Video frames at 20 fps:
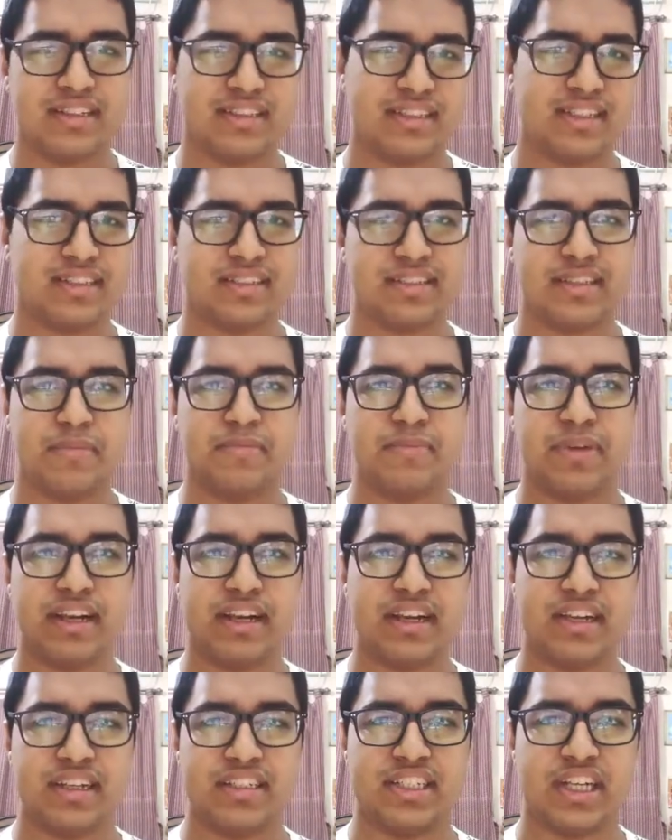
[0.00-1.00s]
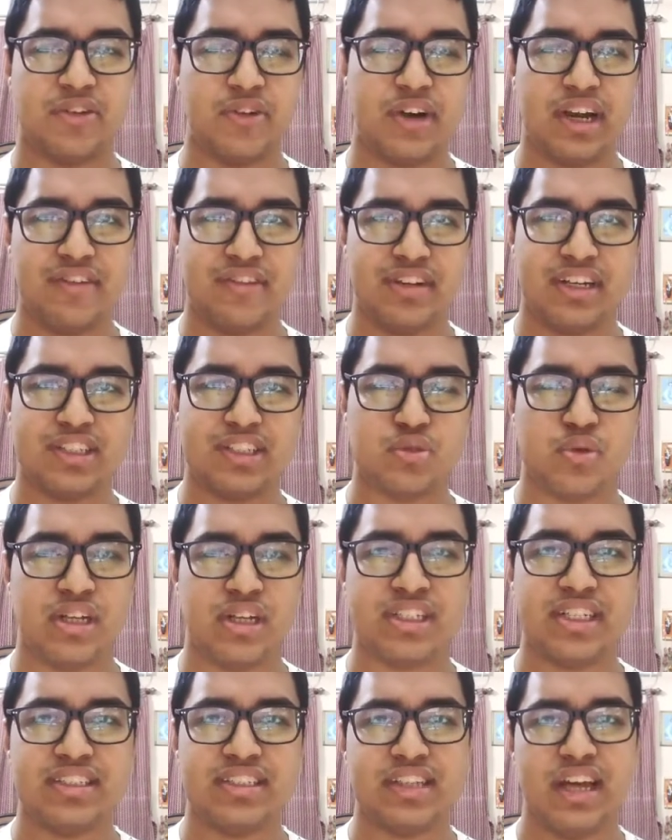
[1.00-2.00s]
simple general awareness
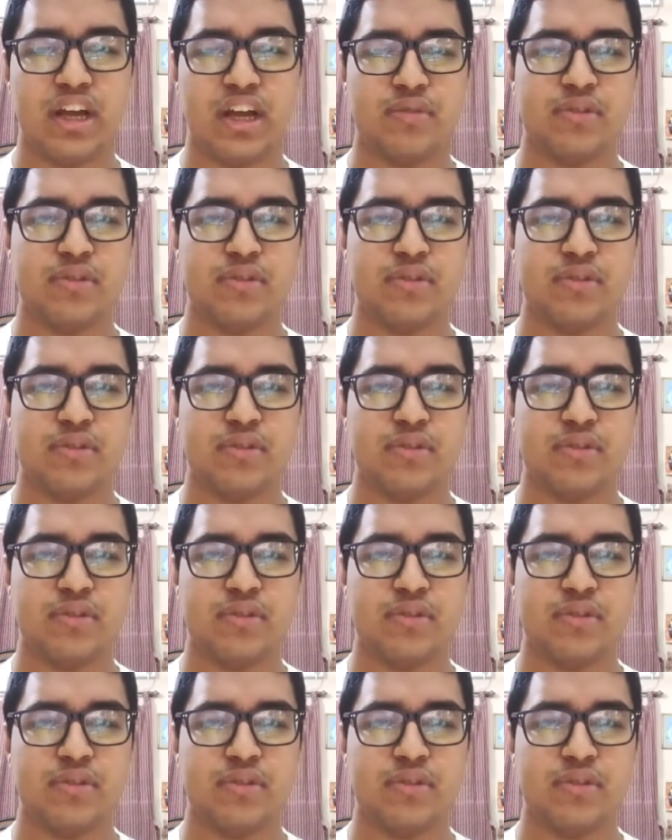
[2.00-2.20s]
questions,